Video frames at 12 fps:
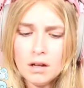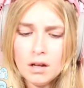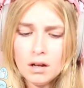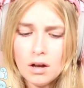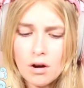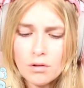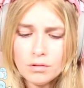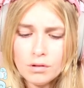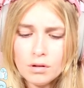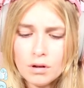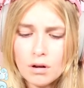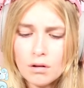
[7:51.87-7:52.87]
Oh, oh, Sin, oh, I
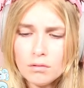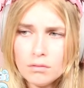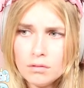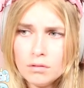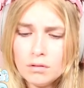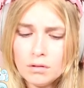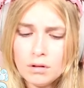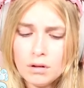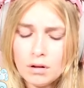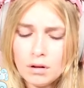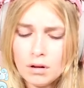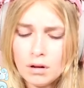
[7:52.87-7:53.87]
don't no. like
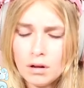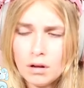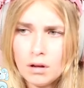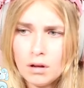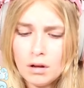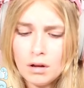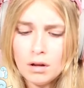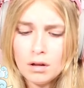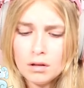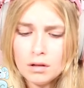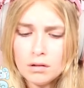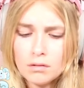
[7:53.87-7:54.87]

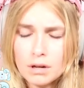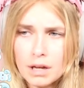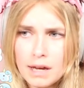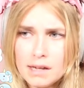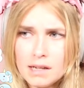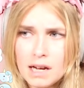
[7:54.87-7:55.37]
this! Okay,